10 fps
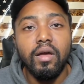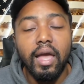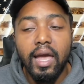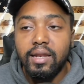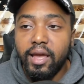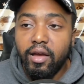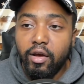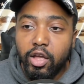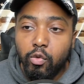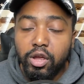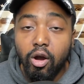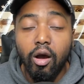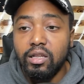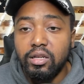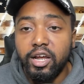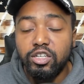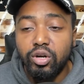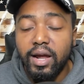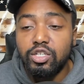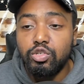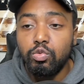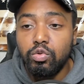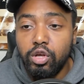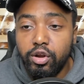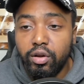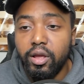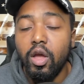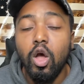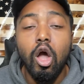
And now here we are. They're trying to literally